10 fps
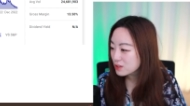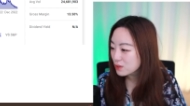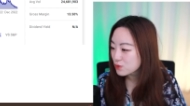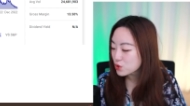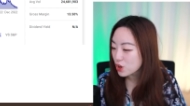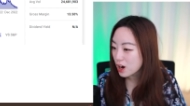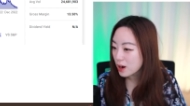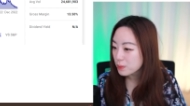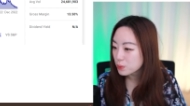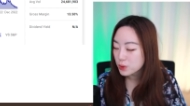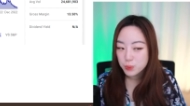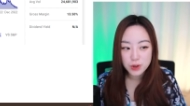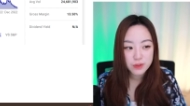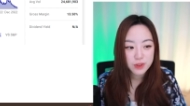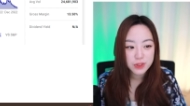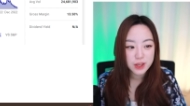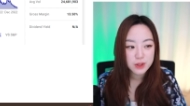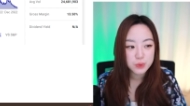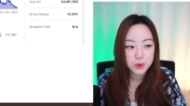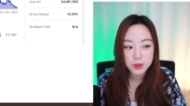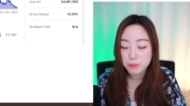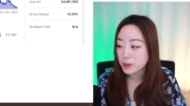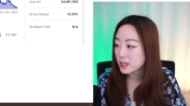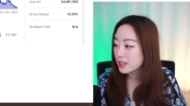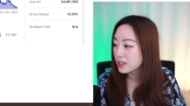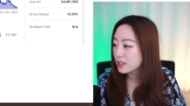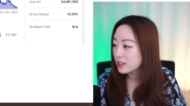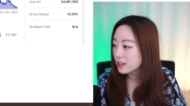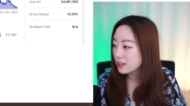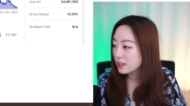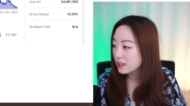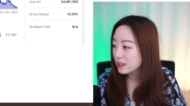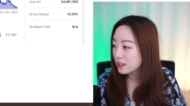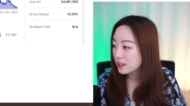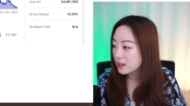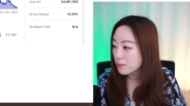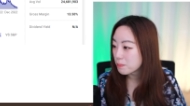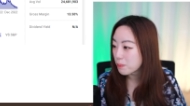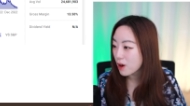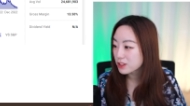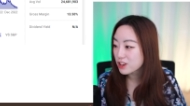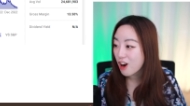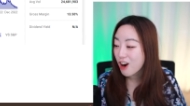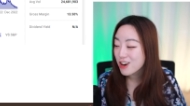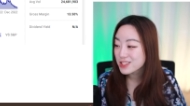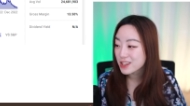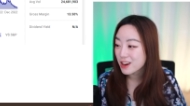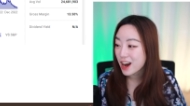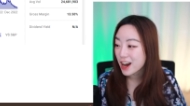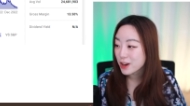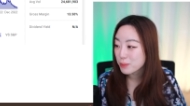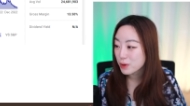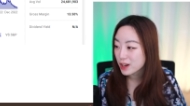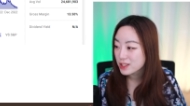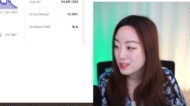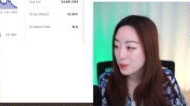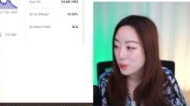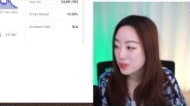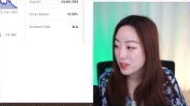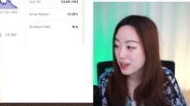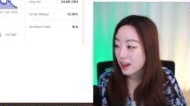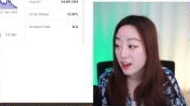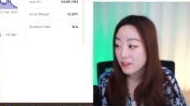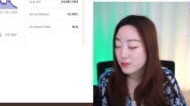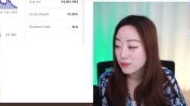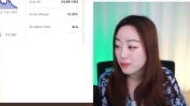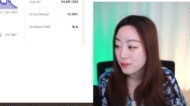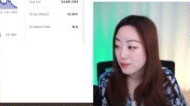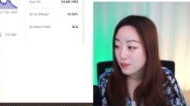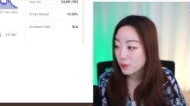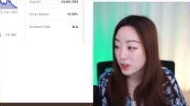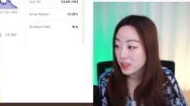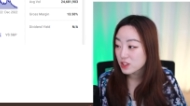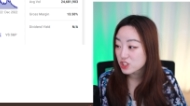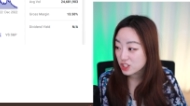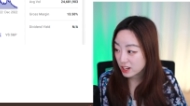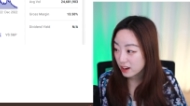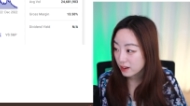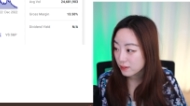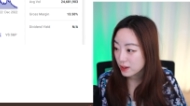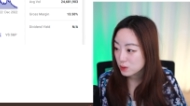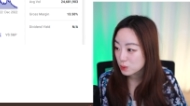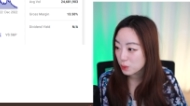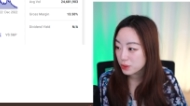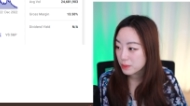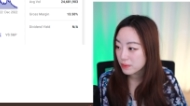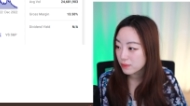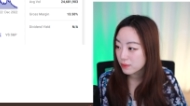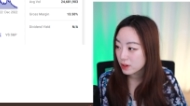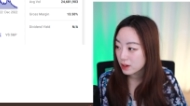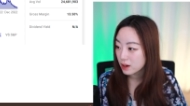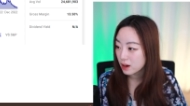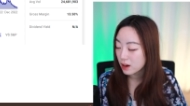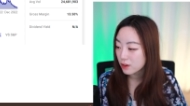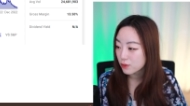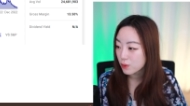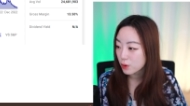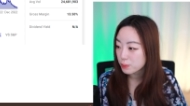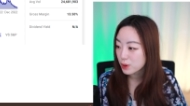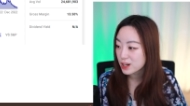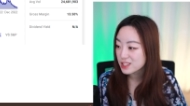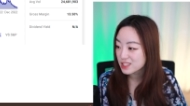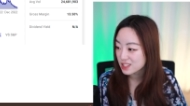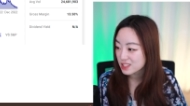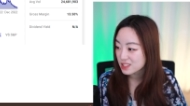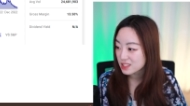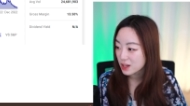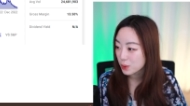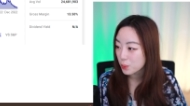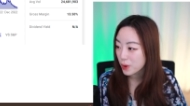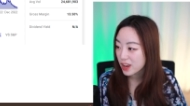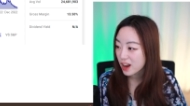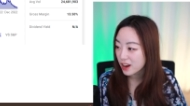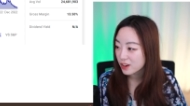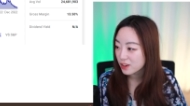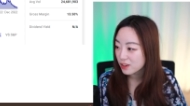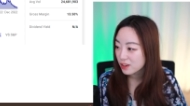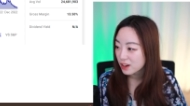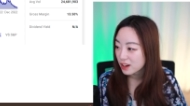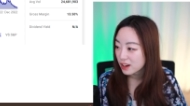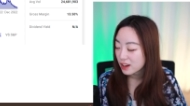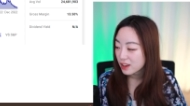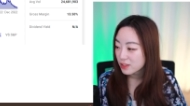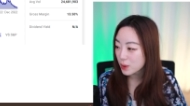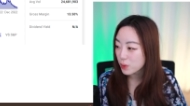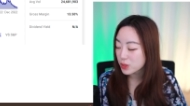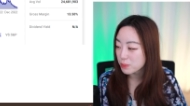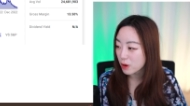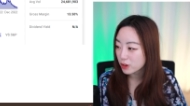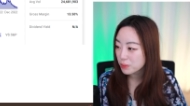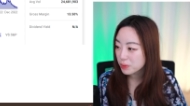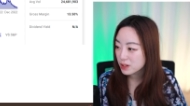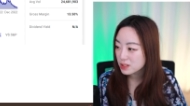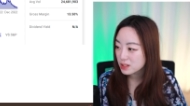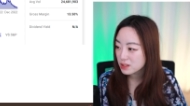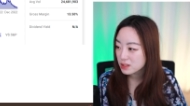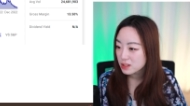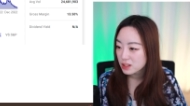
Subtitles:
of drop would, one of the things would be bought cars at a higher price than what they have, what they should have, and sold them for prices that are way higher than what the market price is.